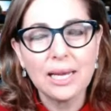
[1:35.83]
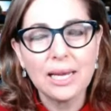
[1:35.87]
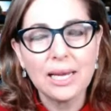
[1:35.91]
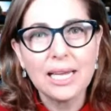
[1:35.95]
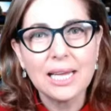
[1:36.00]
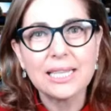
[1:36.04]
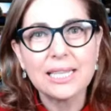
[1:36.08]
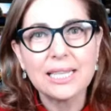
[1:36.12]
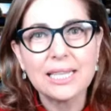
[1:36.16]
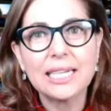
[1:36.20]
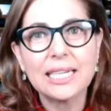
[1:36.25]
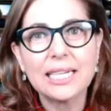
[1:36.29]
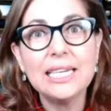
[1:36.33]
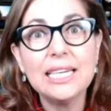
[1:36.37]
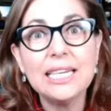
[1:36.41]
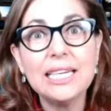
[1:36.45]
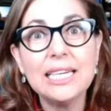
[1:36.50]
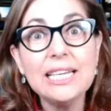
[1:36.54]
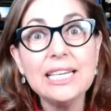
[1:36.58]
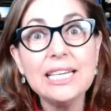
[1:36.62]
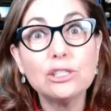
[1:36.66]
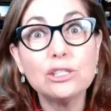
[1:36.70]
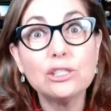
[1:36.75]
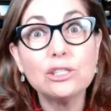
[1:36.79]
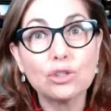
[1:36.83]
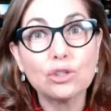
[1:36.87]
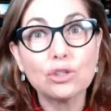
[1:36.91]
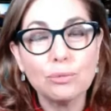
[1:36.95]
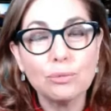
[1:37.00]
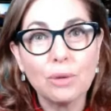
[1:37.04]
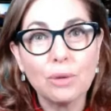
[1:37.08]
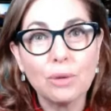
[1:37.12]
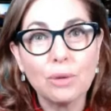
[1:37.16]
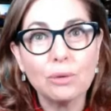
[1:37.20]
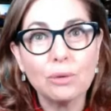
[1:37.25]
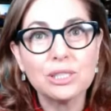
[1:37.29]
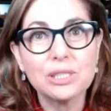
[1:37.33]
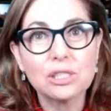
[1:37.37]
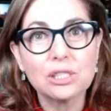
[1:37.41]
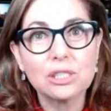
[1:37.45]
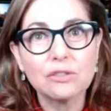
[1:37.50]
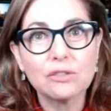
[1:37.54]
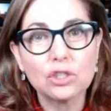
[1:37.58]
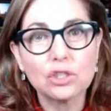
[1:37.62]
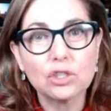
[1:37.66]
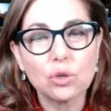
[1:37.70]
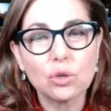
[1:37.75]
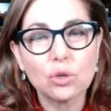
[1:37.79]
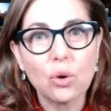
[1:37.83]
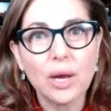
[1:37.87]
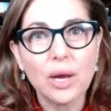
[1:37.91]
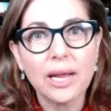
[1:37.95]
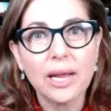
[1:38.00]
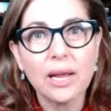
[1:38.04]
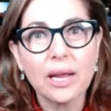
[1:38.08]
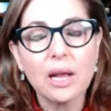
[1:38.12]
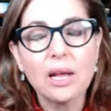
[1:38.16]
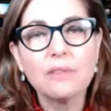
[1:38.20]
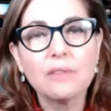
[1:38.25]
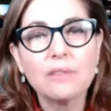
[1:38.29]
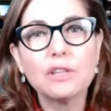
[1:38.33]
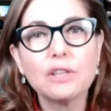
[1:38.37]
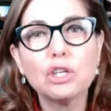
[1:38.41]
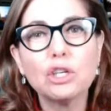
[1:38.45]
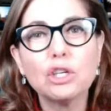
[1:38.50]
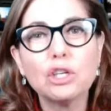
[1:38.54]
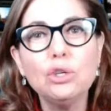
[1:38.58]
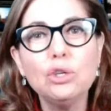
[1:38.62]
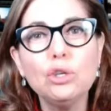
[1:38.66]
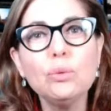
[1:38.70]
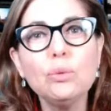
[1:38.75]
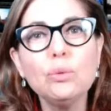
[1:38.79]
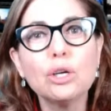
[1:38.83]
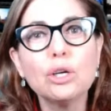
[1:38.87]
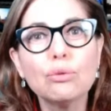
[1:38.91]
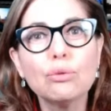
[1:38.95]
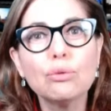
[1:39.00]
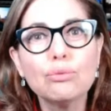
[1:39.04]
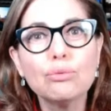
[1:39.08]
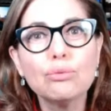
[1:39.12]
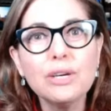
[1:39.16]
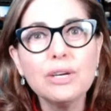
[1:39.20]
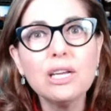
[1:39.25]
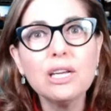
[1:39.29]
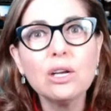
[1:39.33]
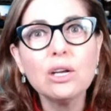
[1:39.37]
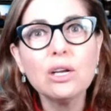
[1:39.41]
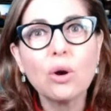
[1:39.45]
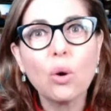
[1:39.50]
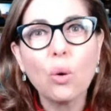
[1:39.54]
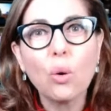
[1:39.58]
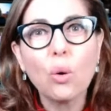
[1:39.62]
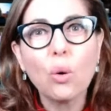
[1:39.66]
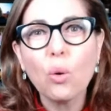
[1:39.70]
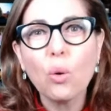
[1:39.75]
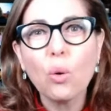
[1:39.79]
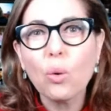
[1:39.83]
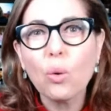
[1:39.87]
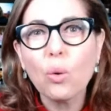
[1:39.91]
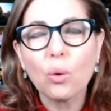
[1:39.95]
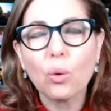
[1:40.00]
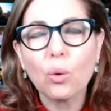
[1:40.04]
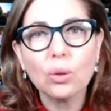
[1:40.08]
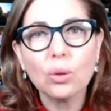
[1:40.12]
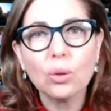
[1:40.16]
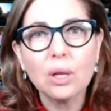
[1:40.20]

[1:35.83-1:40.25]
that leads to moments of joy that you can recall